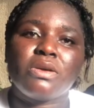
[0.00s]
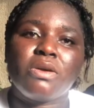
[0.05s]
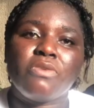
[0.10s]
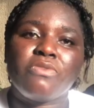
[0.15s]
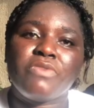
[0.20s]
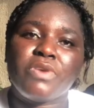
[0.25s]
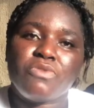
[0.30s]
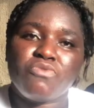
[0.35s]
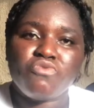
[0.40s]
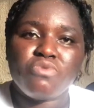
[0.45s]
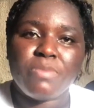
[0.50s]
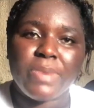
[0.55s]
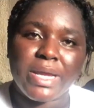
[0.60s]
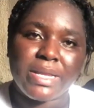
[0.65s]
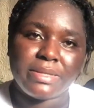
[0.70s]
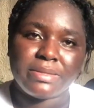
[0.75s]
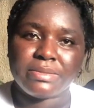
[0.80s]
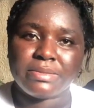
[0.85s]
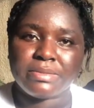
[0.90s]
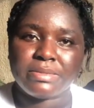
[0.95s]
of a woman
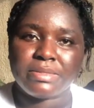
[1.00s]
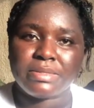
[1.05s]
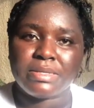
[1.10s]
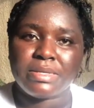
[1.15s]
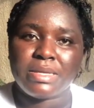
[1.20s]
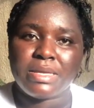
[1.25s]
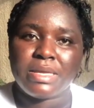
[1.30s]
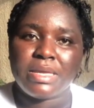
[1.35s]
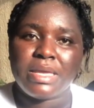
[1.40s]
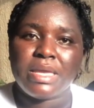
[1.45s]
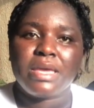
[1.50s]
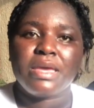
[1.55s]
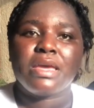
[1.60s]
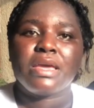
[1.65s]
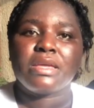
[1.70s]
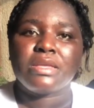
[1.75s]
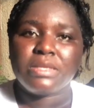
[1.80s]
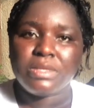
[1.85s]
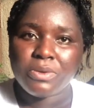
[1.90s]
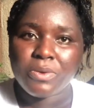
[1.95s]

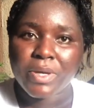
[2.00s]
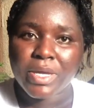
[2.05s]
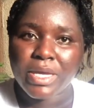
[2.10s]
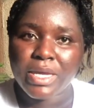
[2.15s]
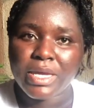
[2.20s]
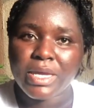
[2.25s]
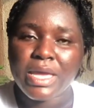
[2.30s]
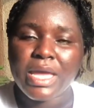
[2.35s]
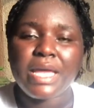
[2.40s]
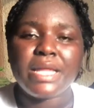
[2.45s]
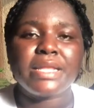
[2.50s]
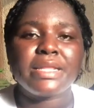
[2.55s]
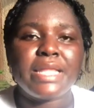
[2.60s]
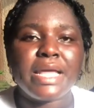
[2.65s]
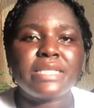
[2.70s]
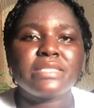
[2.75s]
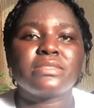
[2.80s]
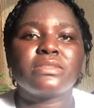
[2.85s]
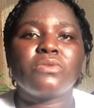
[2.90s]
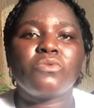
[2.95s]
okay
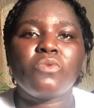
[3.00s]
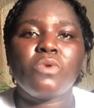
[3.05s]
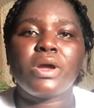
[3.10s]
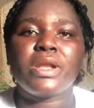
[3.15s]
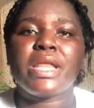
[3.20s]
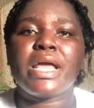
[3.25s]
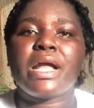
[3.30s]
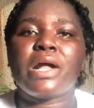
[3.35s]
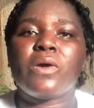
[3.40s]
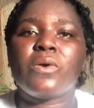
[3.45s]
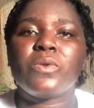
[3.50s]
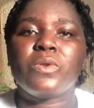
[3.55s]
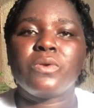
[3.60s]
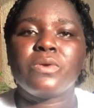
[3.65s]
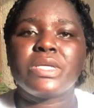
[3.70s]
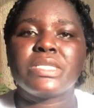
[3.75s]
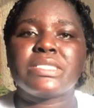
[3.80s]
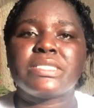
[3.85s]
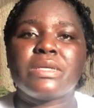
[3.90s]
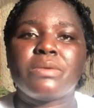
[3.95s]
that's the word i
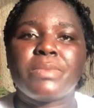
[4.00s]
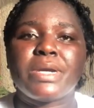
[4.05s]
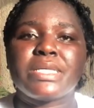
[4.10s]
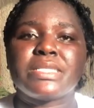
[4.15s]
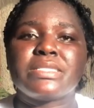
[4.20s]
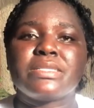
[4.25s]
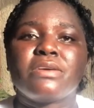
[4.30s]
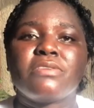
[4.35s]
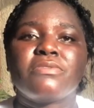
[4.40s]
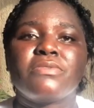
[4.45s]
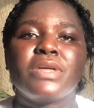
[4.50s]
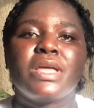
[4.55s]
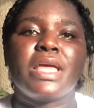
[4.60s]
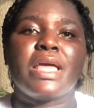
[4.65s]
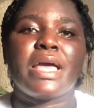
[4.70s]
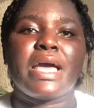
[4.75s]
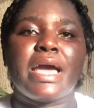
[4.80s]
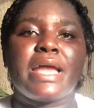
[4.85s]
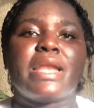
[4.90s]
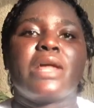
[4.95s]
always tell myself
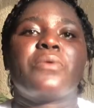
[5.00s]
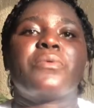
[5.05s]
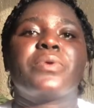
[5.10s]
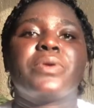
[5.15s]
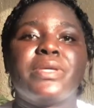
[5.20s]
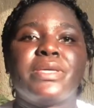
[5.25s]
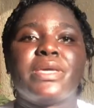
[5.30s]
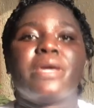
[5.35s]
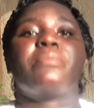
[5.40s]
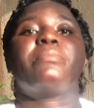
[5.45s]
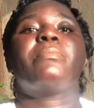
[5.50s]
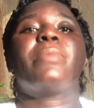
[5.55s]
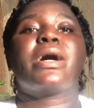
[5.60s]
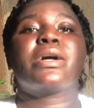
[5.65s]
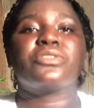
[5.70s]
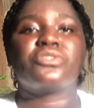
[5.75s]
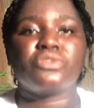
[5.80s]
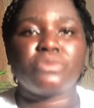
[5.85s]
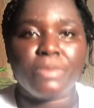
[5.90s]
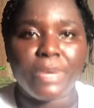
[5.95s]
and i will get back
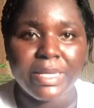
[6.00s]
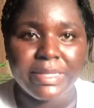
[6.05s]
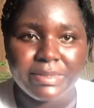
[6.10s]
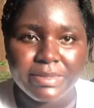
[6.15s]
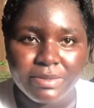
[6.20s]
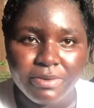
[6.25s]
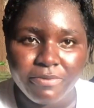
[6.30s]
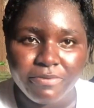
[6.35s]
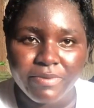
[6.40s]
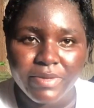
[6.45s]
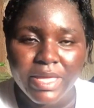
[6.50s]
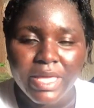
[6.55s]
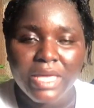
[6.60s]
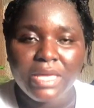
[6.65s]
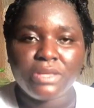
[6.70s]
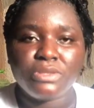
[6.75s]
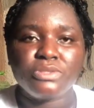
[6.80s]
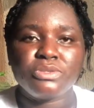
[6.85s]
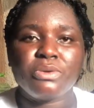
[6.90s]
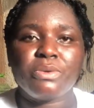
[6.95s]
to myself
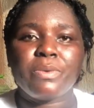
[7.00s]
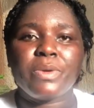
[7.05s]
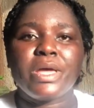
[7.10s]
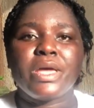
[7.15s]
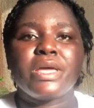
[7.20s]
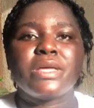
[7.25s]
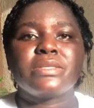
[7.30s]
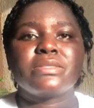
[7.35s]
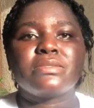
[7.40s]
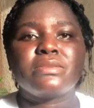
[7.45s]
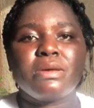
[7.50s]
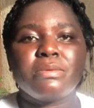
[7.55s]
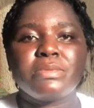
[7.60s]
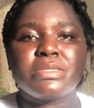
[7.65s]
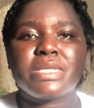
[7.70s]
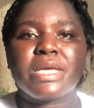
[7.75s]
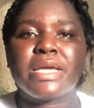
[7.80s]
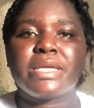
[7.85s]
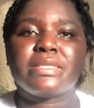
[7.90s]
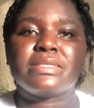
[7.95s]
so
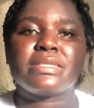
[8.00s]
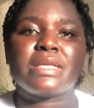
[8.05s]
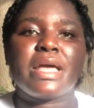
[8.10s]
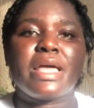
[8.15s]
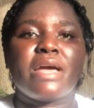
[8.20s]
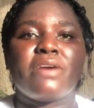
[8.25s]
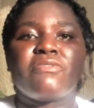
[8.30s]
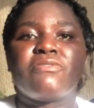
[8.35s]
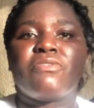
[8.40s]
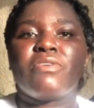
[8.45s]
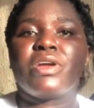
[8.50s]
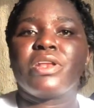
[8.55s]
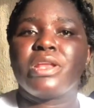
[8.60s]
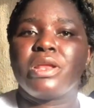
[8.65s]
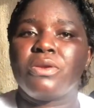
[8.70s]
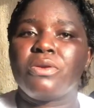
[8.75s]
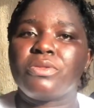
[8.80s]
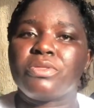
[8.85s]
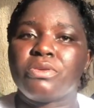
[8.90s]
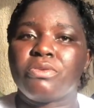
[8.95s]
sometimes i avoid
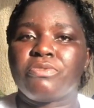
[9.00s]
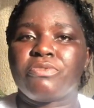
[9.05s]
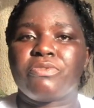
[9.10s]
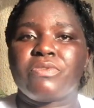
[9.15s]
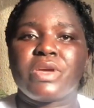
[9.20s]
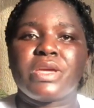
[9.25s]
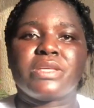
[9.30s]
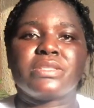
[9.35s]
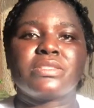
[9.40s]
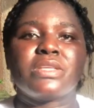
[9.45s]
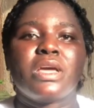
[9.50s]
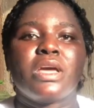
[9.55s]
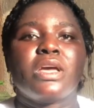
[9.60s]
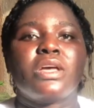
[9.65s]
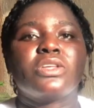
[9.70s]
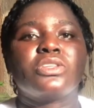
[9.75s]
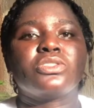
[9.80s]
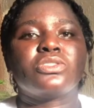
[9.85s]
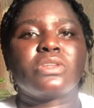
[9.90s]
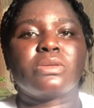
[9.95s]
a lot of friends
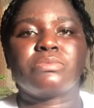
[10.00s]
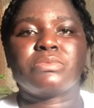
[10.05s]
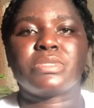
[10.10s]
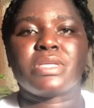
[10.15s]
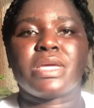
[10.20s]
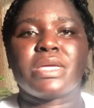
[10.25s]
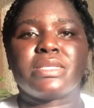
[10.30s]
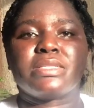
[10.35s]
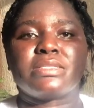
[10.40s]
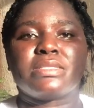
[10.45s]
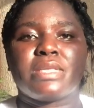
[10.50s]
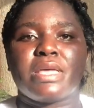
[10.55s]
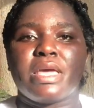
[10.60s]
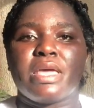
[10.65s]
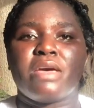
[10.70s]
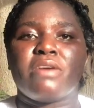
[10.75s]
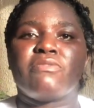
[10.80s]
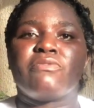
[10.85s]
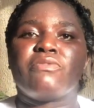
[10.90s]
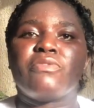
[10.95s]
sometimes
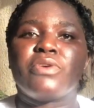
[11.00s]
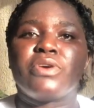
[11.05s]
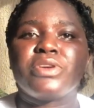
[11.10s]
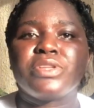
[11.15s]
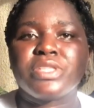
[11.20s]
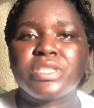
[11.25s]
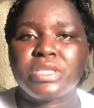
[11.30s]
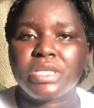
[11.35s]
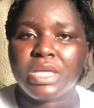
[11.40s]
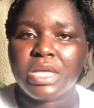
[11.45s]
i avoid